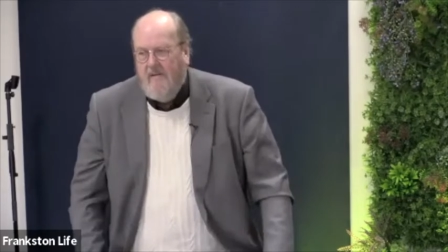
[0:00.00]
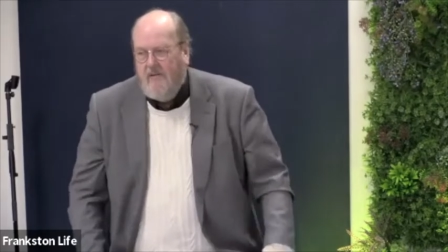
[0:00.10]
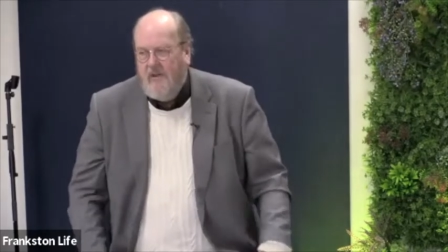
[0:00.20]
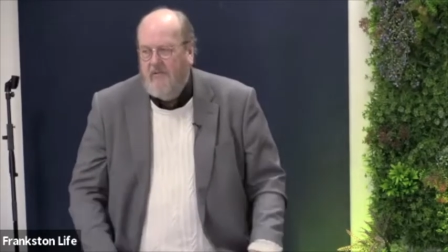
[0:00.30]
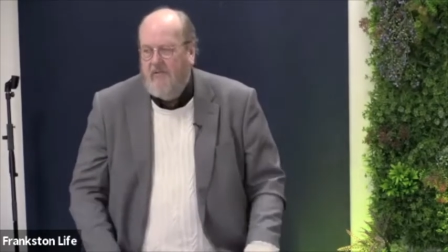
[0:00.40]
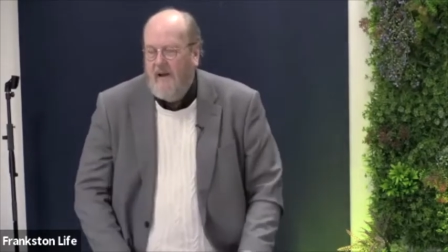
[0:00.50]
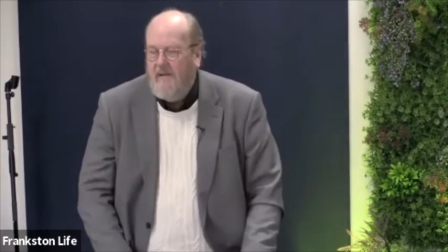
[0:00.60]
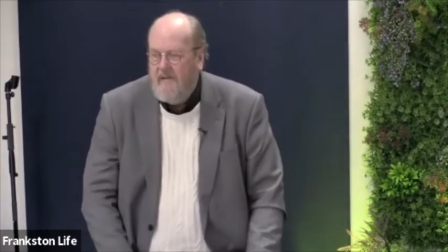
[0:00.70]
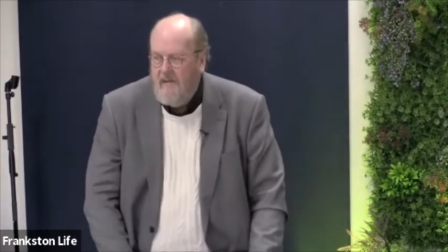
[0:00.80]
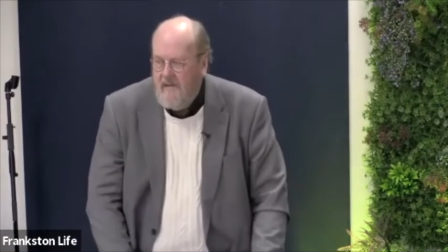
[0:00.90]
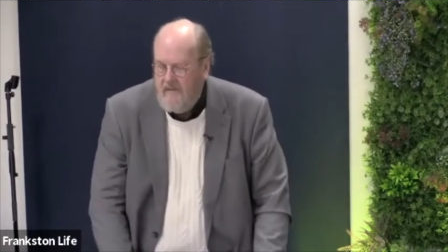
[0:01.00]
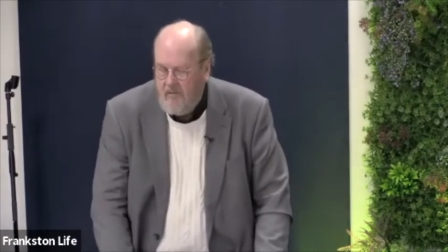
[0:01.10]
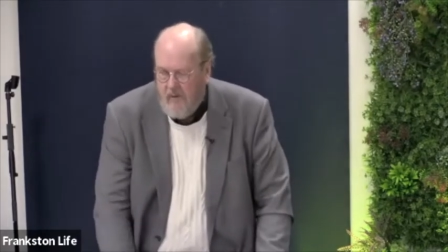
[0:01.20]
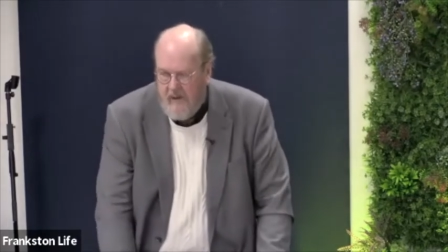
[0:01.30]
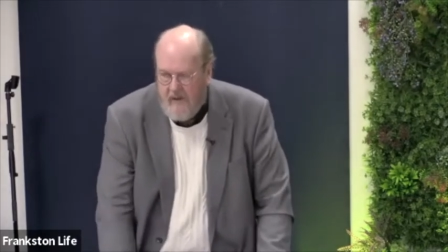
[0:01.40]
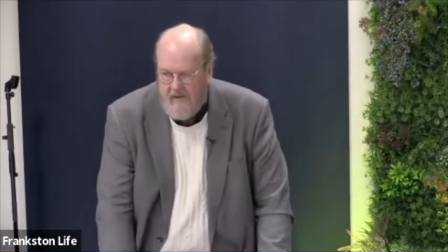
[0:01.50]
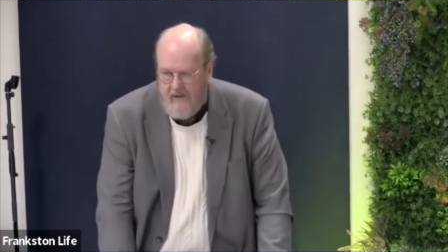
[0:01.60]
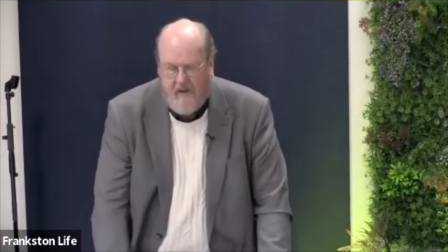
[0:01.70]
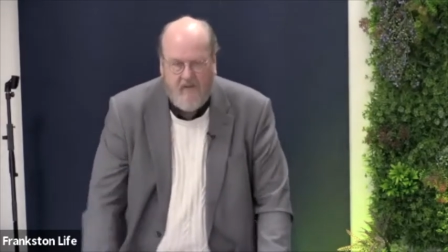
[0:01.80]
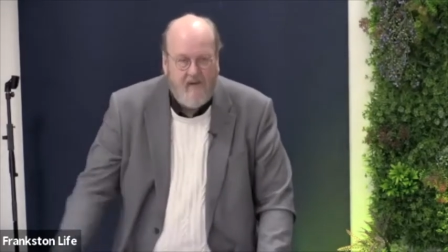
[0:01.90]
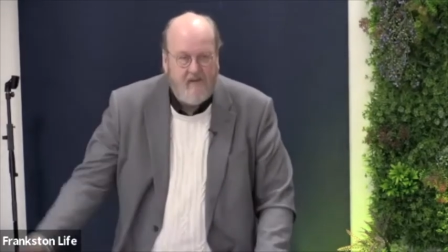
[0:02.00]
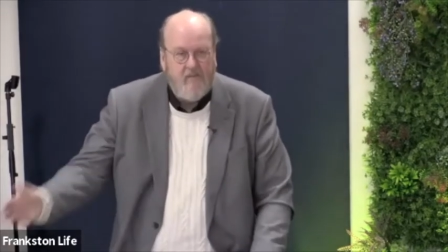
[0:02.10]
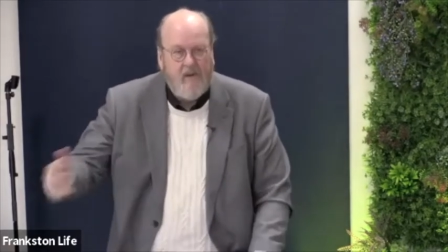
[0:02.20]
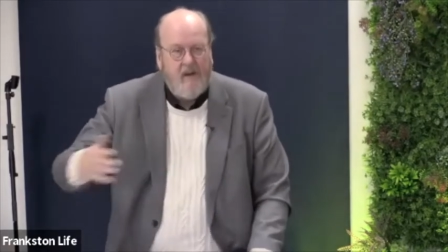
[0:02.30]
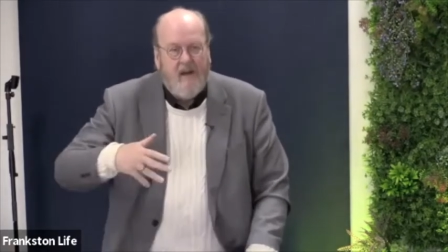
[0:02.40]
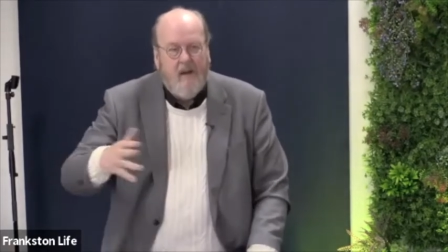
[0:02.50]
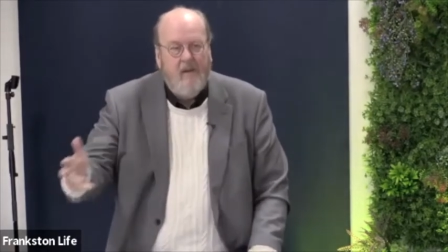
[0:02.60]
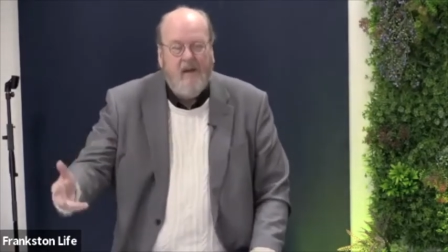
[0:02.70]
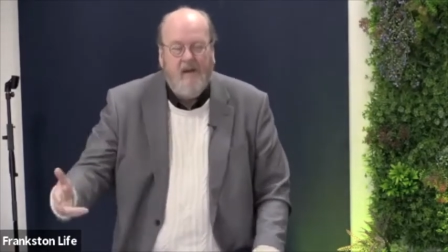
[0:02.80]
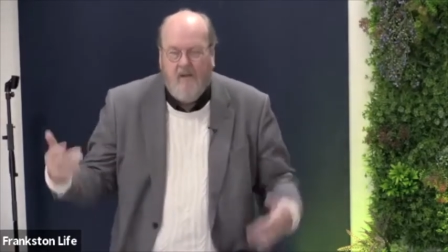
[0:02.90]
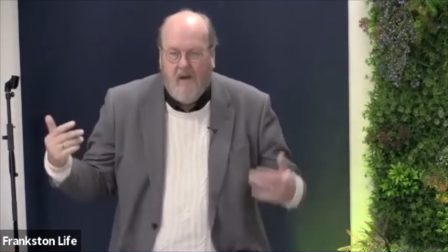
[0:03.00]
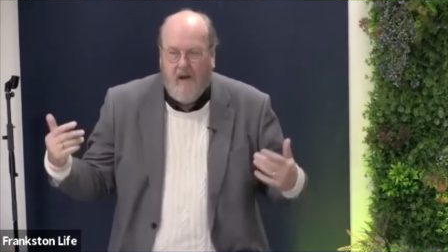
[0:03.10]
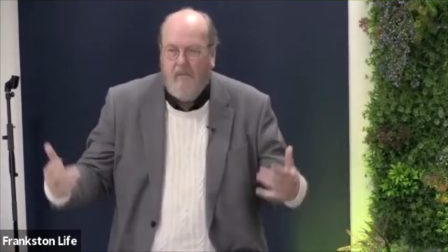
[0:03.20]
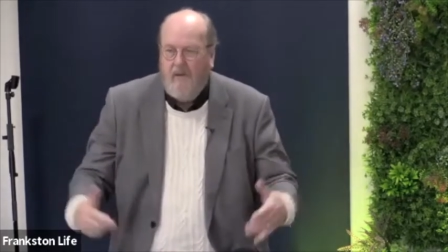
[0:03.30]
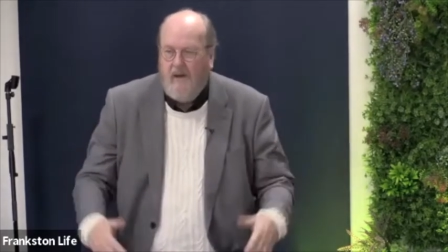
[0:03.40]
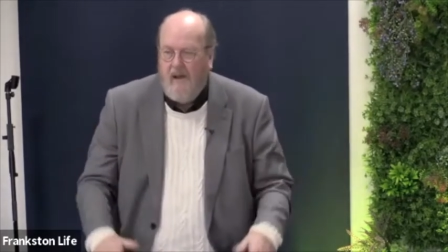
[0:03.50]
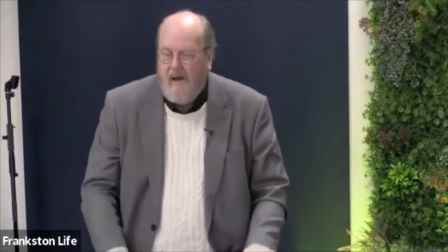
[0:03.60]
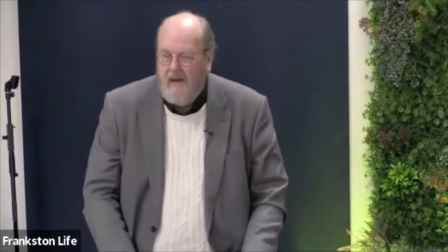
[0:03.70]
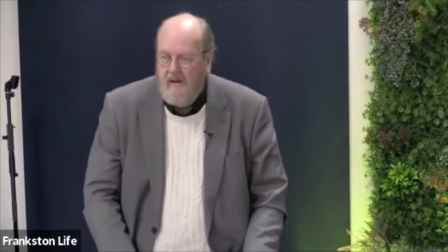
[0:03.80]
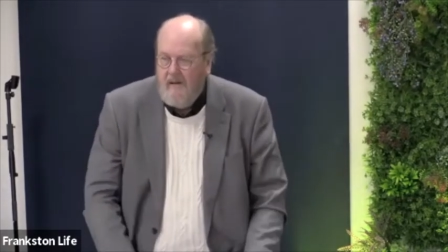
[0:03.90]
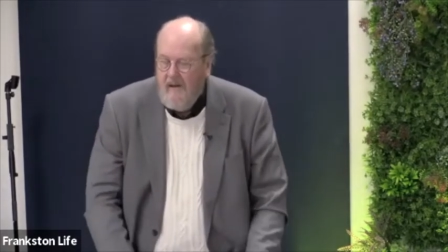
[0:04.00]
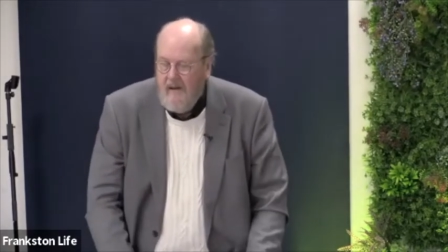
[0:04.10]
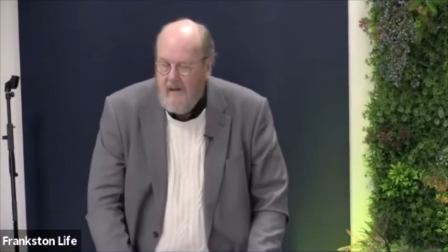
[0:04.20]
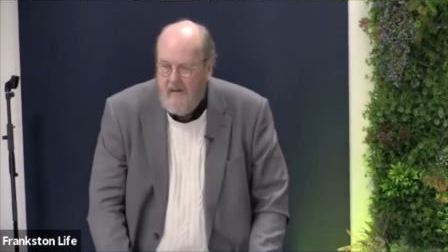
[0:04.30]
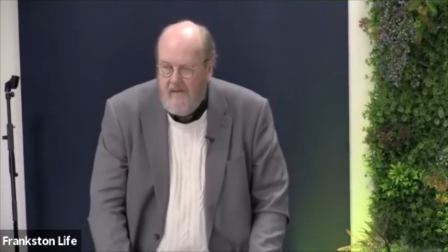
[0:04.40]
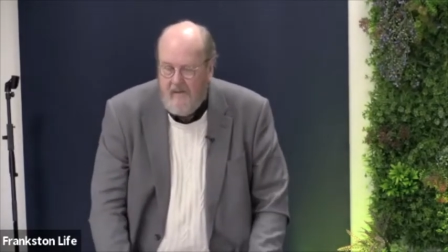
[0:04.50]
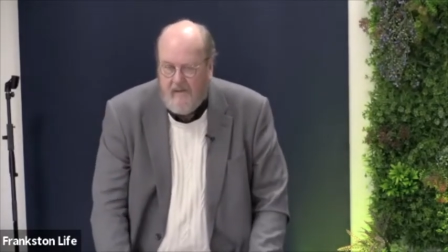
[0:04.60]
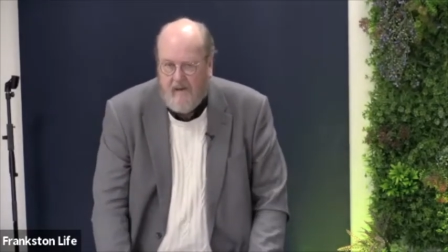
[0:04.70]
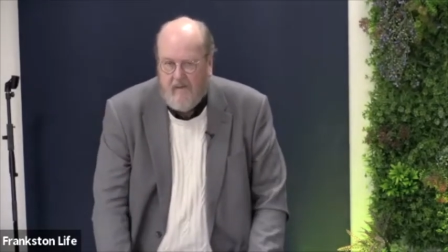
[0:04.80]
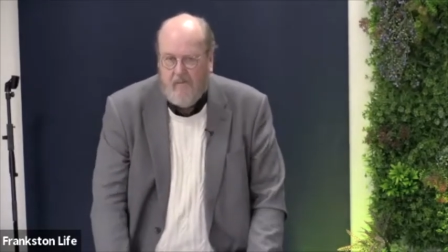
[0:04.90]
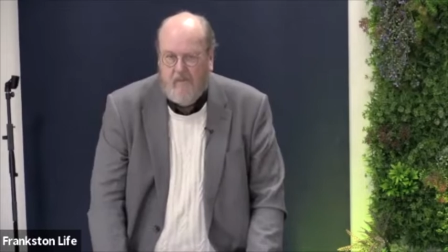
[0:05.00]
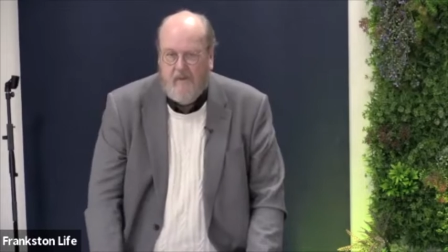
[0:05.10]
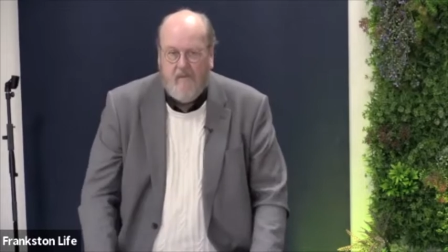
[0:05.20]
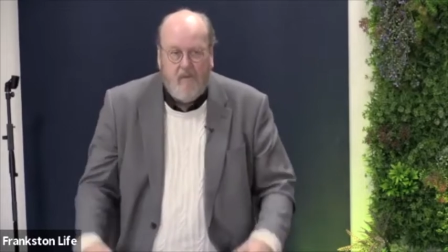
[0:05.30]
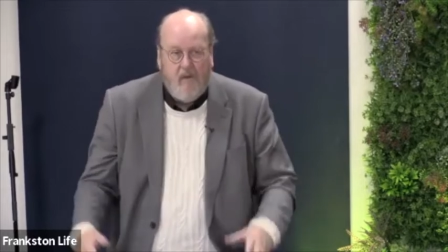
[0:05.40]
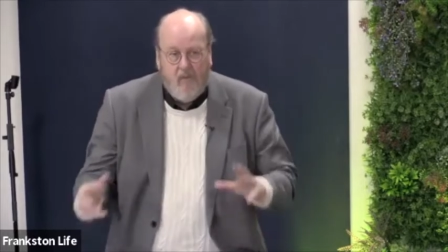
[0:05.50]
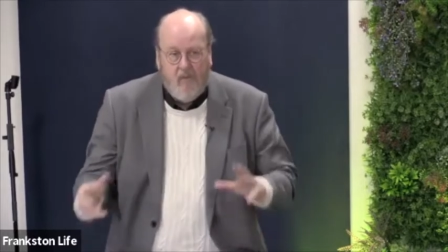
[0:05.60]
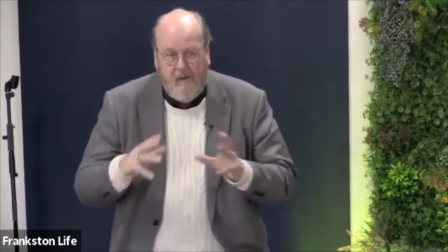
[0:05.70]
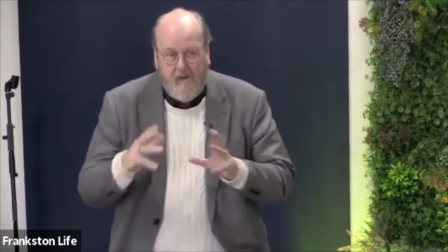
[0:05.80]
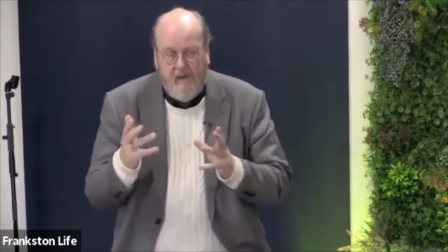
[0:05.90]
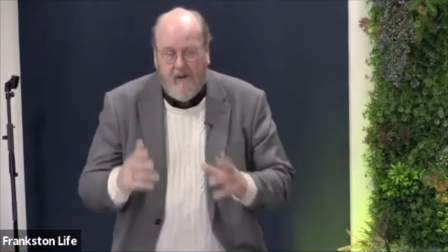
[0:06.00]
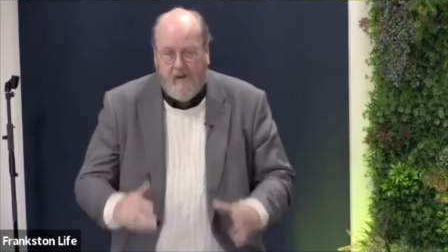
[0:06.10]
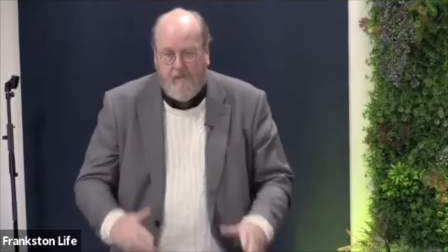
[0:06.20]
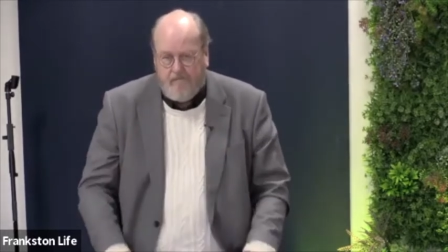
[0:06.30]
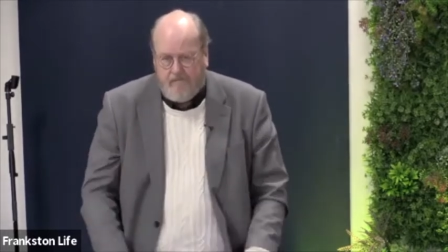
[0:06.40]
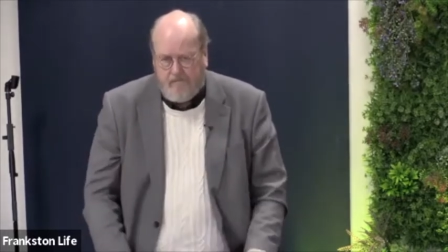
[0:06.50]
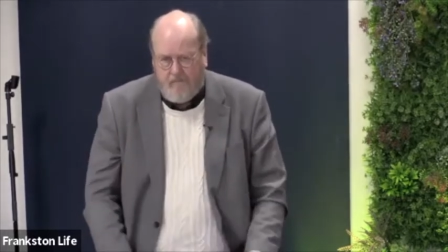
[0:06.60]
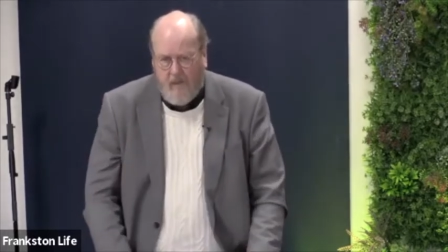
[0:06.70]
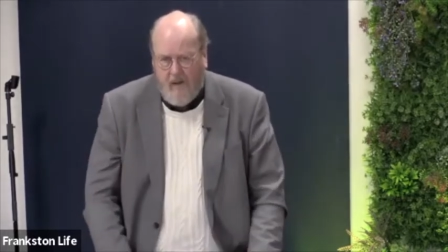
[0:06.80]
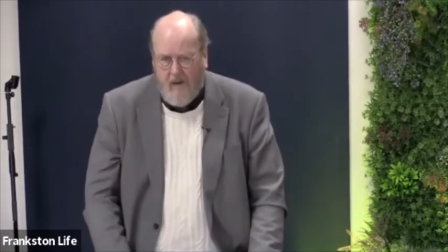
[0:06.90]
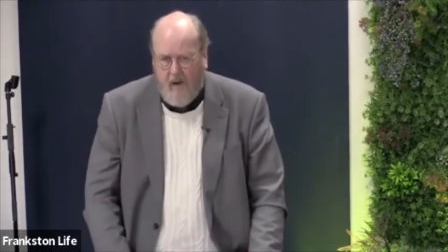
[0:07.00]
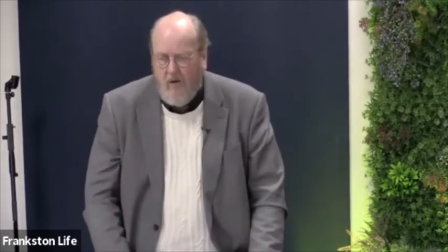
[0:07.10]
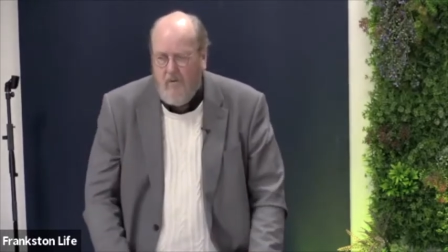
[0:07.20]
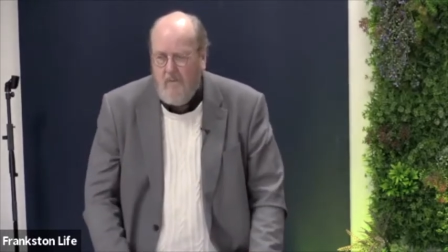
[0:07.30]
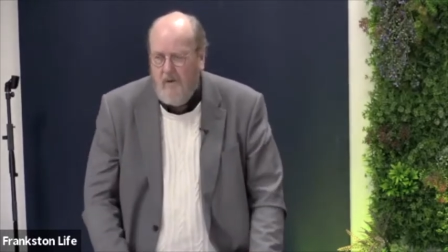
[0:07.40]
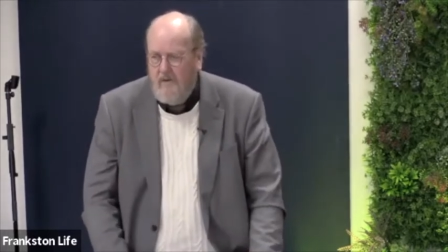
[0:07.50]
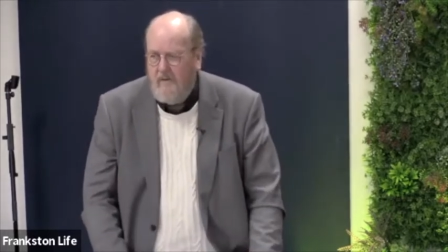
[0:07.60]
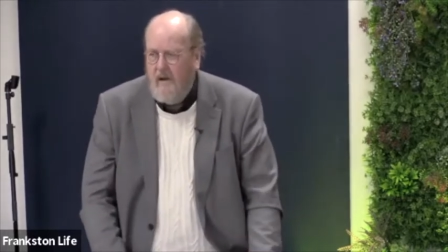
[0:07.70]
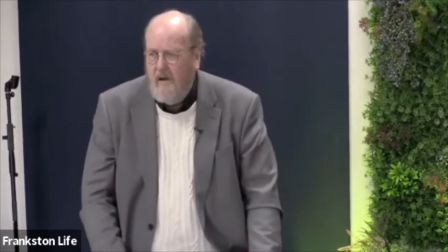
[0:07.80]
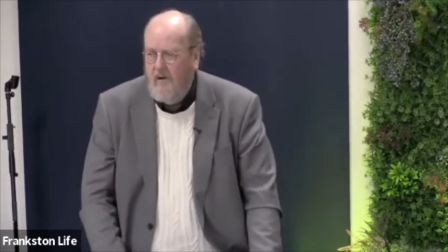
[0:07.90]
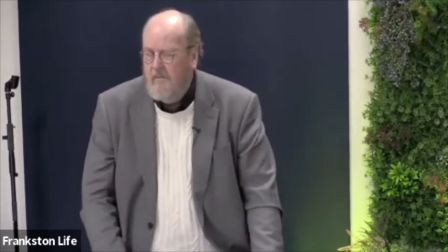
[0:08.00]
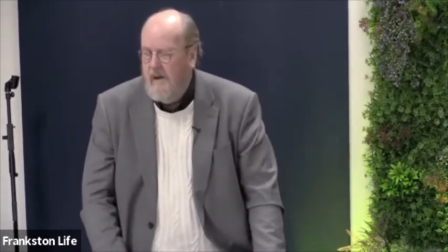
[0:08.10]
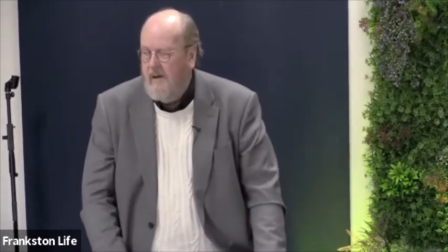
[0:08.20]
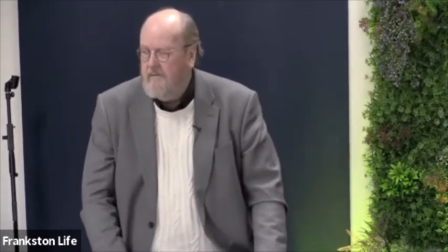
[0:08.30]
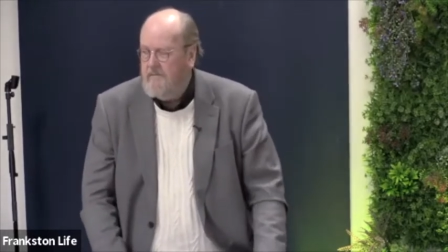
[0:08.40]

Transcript: Jeff Lacey this week, and Jeff hasn't been coming. He's not able to get out of his. Uh, they're, they're, he's in a, a home, a nursing home now.